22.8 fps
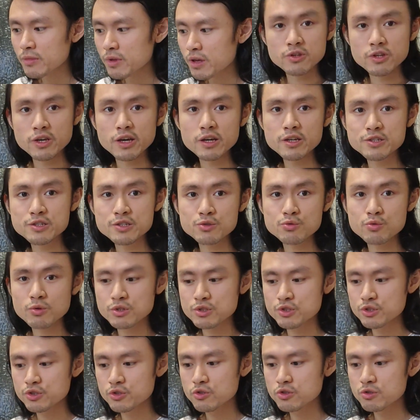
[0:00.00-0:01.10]
Today I just
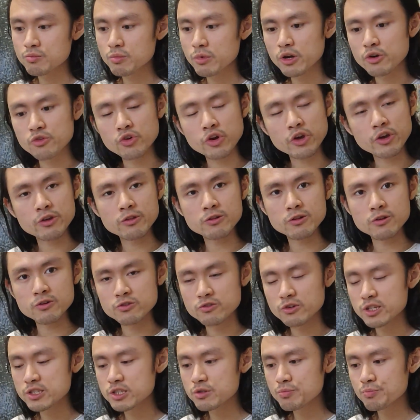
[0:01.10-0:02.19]
want to use my regular
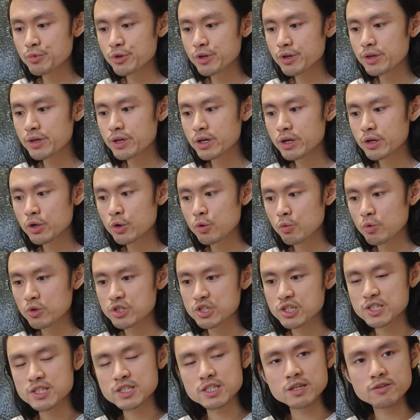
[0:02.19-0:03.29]
recipe,
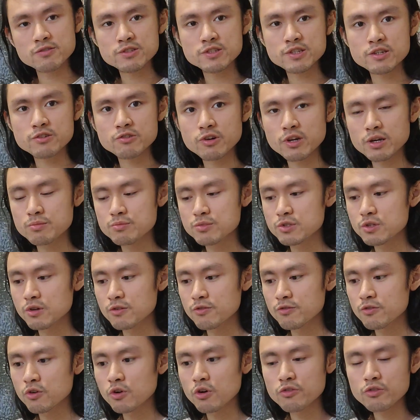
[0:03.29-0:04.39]
which is 70 grams
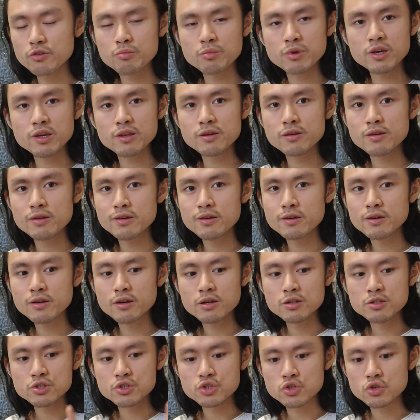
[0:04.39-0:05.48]
of coffee bean
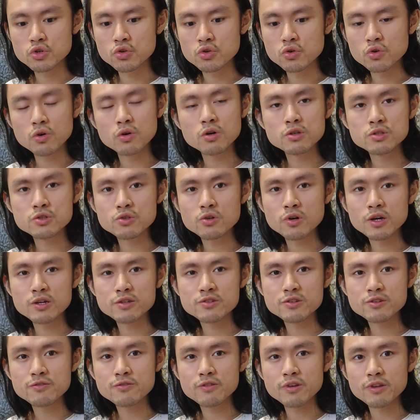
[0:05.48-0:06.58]
to
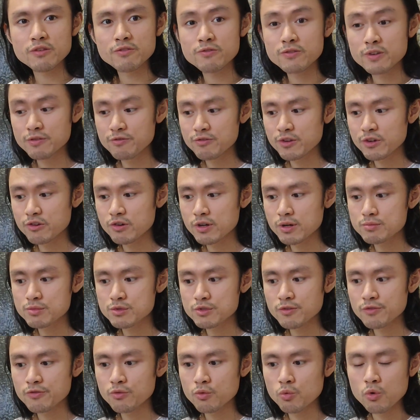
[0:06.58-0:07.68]
250
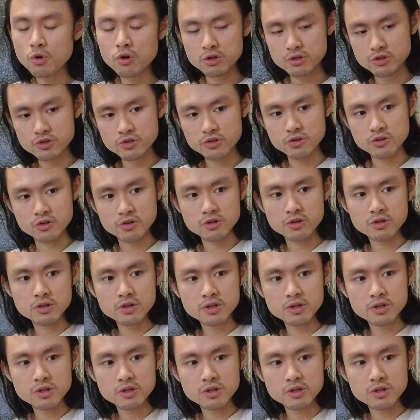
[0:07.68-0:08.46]
grams of water,